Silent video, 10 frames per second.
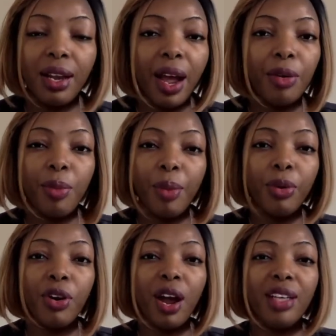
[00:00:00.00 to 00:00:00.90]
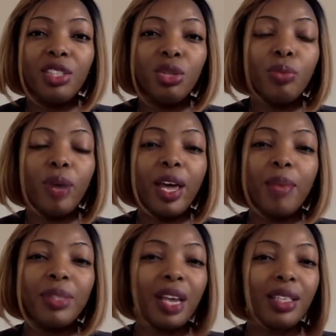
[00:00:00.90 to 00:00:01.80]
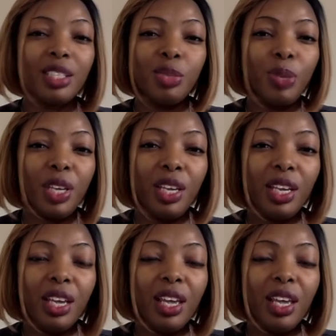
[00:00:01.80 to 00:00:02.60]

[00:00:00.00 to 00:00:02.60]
I remember I took my hepatitis B